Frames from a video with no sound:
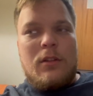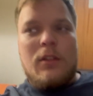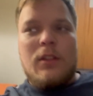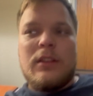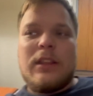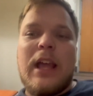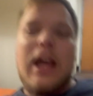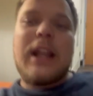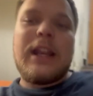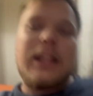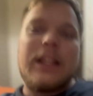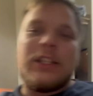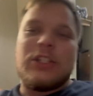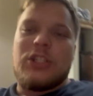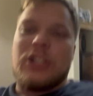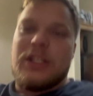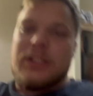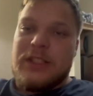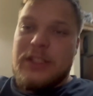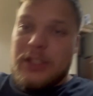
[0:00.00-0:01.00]
That is
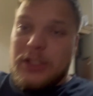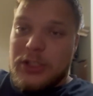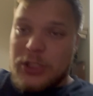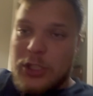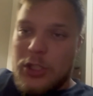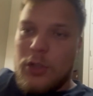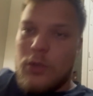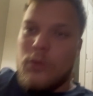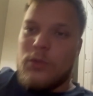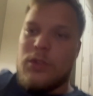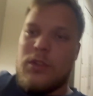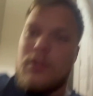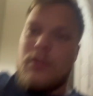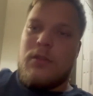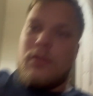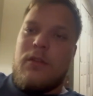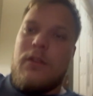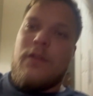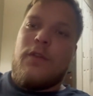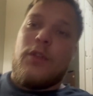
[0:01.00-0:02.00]
just an excuse
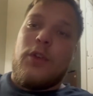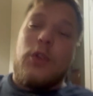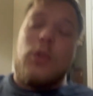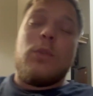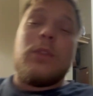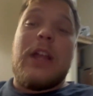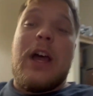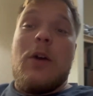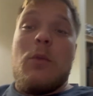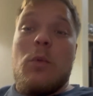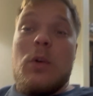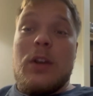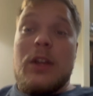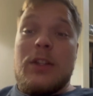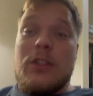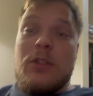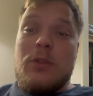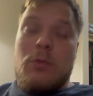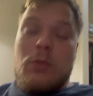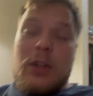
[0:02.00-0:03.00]
for you not
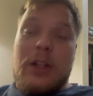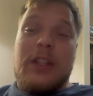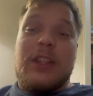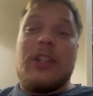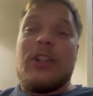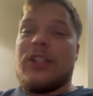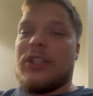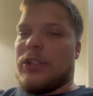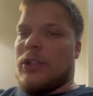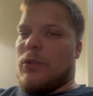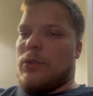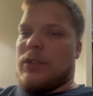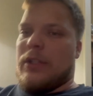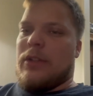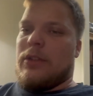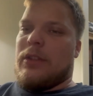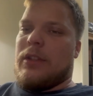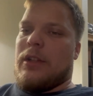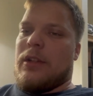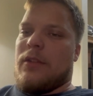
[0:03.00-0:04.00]
wanting to work. There's loads
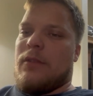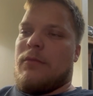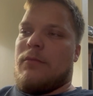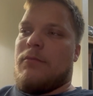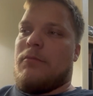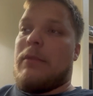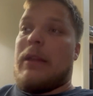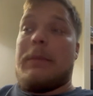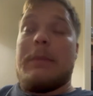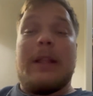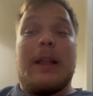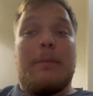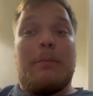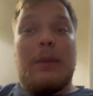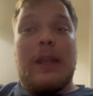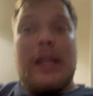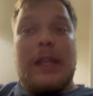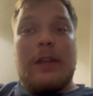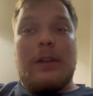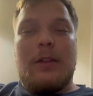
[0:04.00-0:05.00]
out there. Maybe not
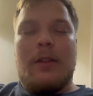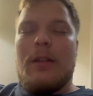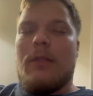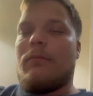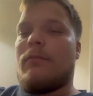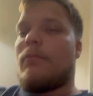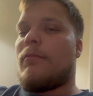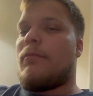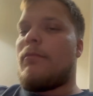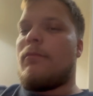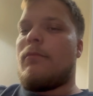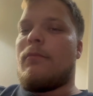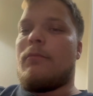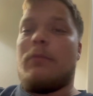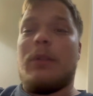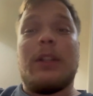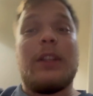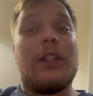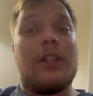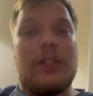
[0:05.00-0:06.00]
paying good,
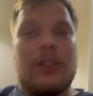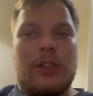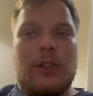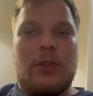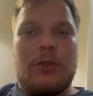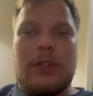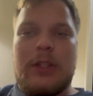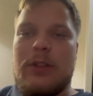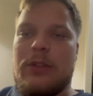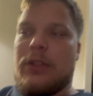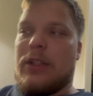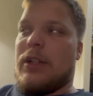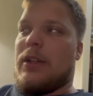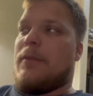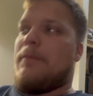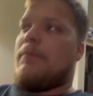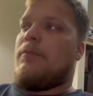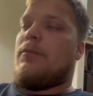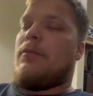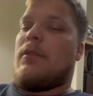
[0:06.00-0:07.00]
but there's loads out there.
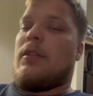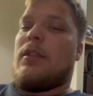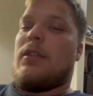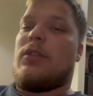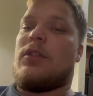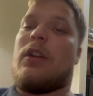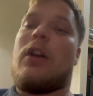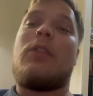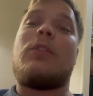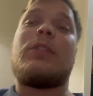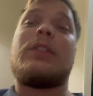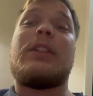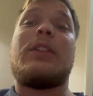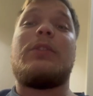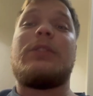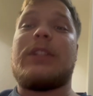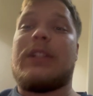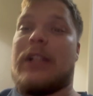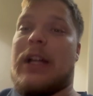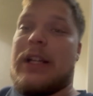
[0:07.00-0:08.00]
So there
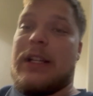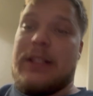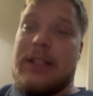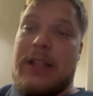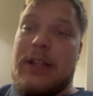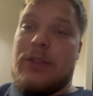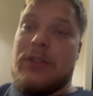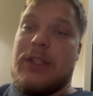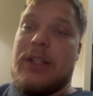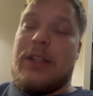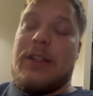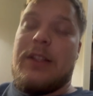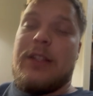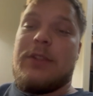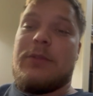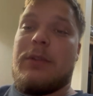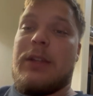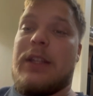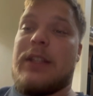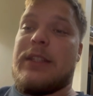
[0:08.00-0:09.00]
was a lot of downtime.
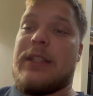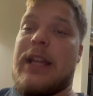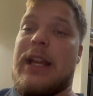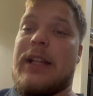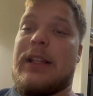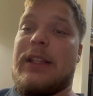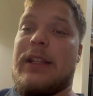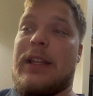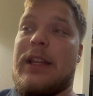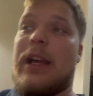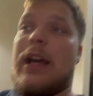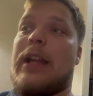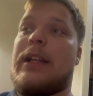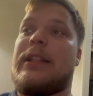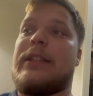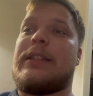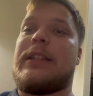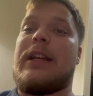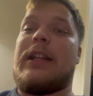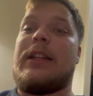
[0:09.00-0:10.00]
That's why exactly I
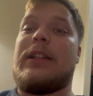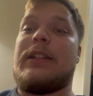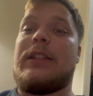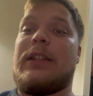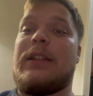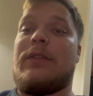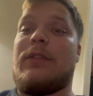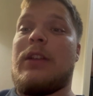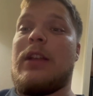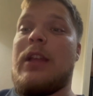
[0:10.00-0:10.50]
decided to leave.